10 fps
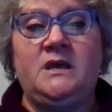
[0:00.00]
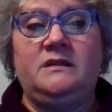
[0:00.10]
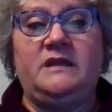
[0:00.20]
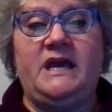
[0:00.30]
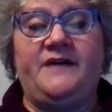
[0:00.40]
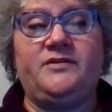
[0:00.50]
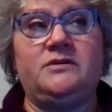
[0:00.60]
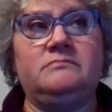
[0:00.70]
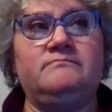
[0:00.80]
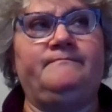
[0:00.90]
the
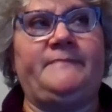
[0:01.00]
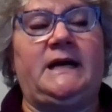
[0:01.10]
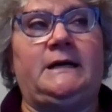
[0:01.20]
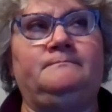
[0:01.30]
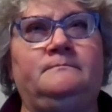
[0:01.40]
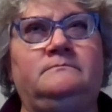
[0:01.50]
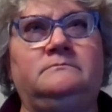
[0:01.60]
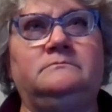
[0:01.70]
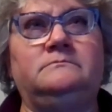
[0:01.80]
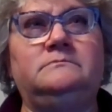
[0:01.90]
other um,
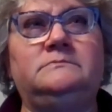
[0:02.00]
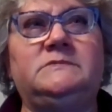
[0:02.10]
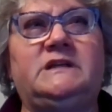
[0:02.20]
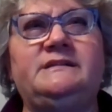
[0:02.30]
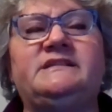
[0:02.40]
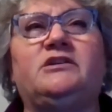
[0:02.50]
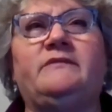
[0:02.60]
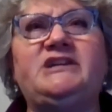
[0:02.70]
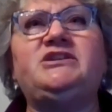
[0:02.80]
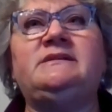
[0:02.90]

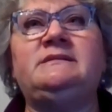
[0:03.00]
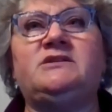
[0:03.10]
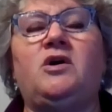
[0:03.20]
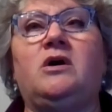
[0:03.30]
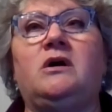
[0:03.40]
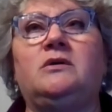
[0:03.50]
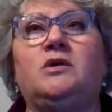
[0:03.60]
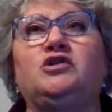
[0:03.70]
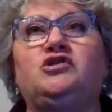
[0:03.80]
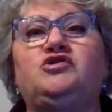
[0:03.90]
considerations
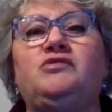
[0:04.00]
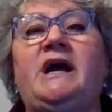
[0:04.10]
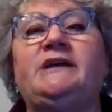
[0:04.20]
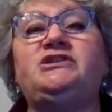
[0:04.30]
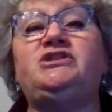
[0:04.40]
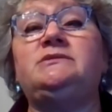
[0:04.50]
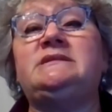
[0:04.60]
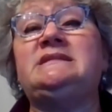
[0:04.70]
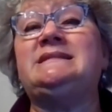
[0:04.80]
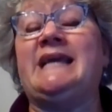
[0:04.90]
are trying to
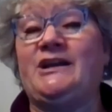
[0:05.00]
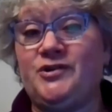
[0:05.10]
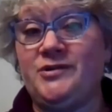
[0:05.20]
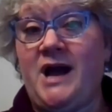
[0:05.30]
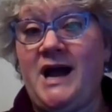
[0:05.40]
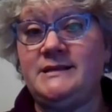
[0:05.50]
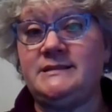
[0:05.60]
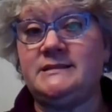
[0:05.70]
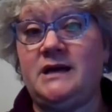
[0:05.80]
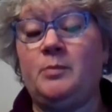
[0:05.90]

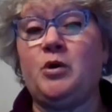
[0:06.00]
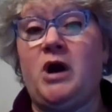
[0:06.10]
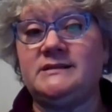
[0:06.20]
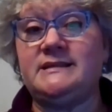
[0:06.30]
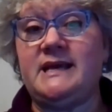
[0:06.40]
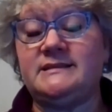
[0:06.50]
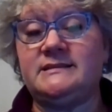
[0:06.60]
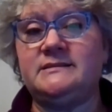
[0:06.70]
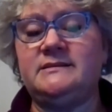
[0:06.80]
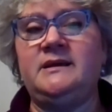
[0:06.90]
standardize a
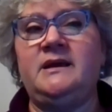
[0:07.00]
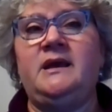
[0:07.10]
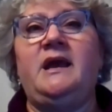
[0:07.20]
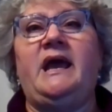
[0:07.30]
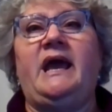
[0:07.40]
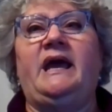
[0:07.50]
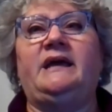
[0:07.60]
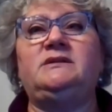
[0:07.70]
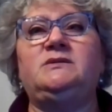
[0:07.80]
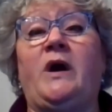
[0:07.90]
process. Mm.
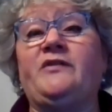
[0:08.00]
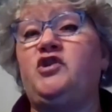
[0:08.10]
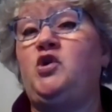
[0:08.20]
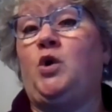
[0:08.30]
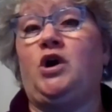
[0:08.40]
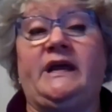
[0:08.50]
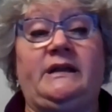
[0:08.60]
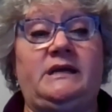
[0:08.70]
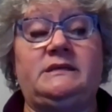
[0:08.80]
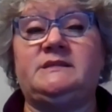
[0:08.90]
And whether you work in
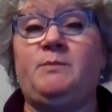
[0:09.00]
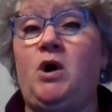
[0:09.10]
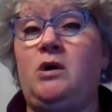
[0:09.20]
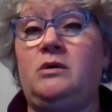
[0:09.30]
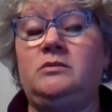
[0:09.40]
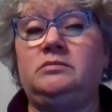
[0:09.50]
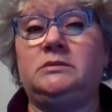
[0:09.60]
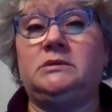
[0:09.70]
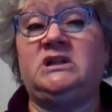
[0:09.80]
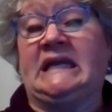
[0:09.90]
a
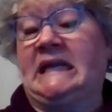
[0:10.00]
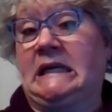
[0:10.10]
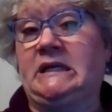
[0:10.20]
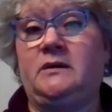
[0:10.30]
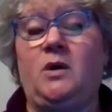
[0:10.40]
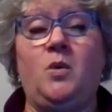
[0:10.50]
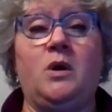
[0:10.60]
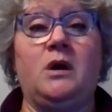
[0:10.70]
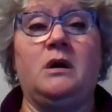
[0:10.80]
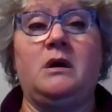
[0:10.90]
small clinic
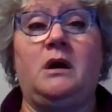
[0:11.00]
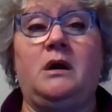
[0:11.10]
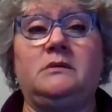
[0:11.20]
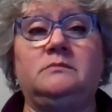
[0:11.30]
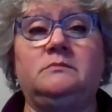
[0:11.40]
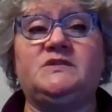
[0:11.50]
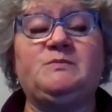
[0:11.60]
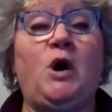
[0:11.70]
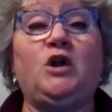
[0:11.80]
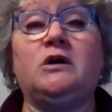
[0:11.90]
or a
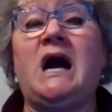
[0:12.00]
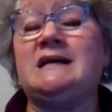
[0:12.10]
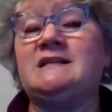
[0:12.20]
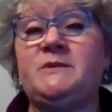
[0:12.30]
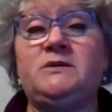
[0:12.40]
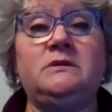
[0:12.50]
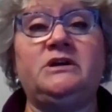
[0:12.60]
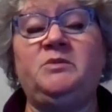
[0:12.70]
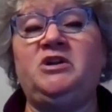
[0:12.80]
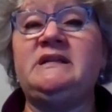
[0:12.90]
smaller hospital,
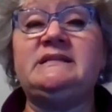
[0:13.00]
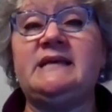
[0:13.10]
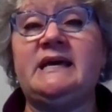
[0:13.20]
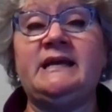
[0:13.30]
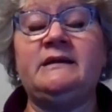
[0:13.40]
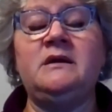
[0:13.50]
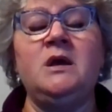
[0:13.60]
community setting,